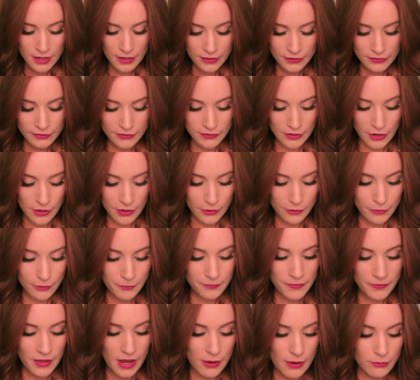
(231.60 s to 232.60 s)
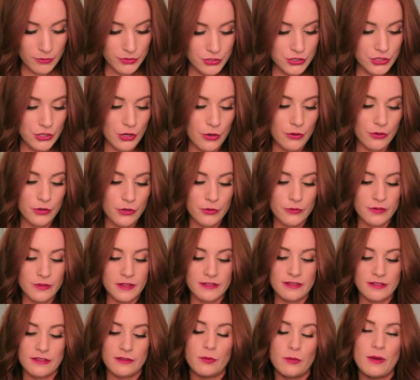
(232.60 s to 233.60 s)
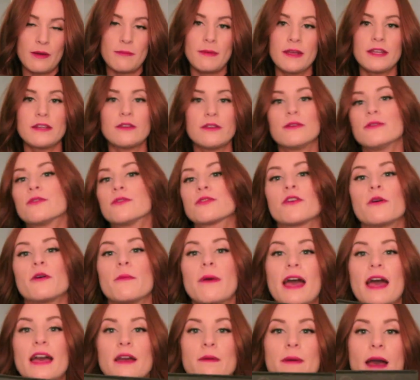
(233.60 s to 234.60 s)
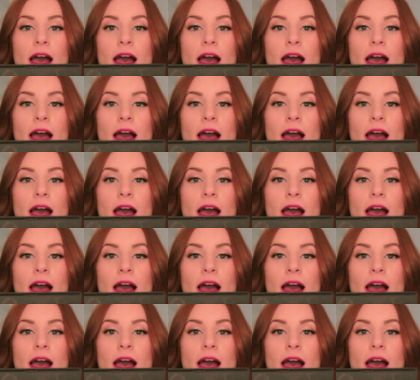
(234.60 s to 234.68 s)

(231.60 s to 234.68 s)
So I will show you, this is what my neutral MAC